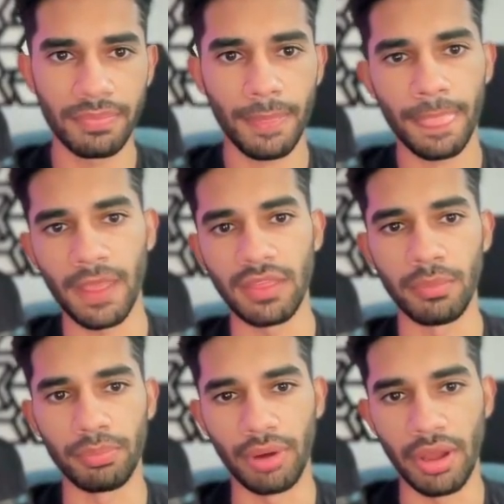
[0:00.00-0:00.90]
and
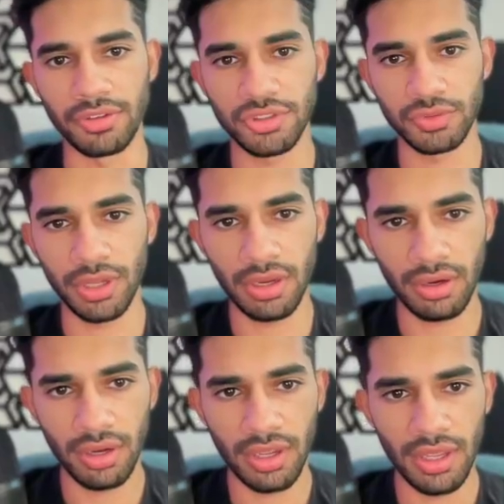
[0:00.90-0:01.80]
then browse through
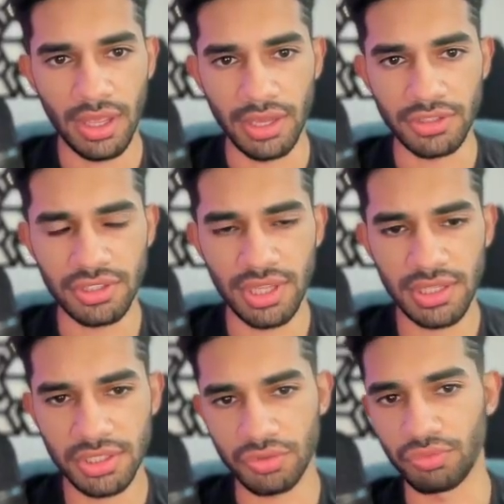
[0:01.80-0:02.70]
here. And just
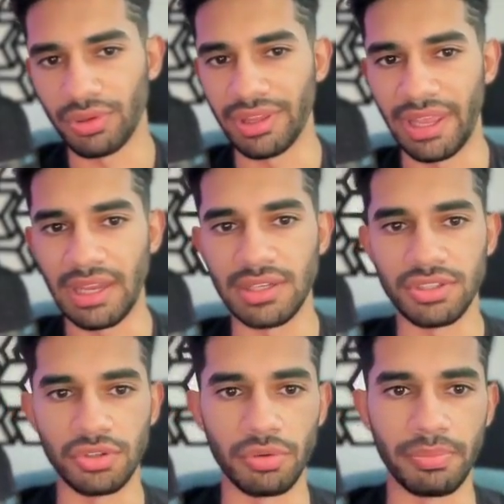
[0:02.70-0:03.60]
things that are related
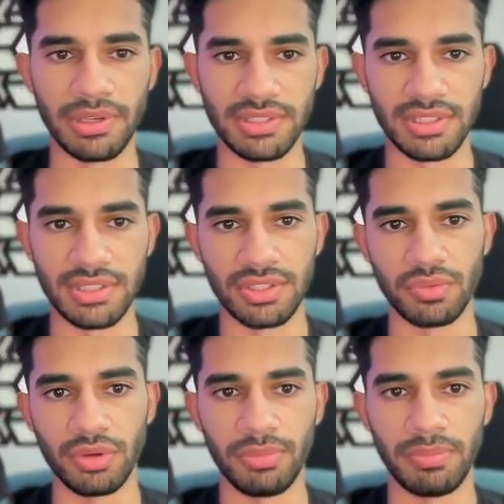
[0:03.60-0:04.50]
to your business, you
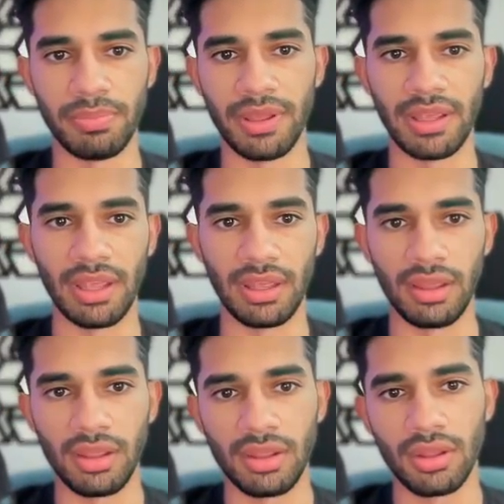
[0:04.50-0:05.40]
want to be picking
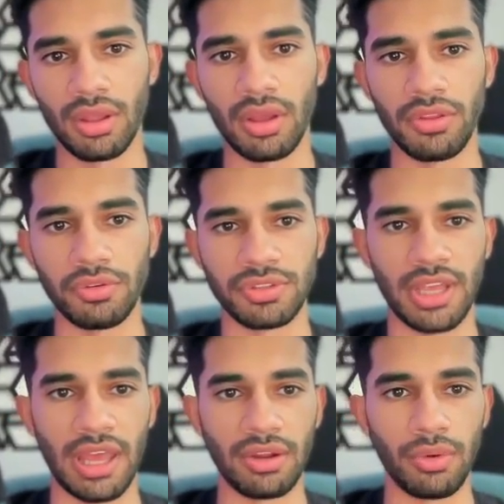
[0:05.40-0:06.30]
those
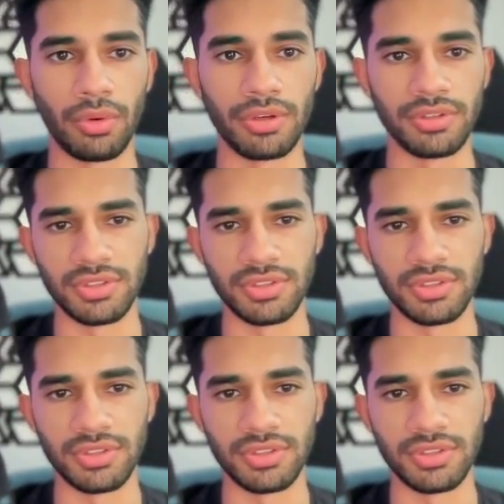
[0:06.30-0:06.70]
categories.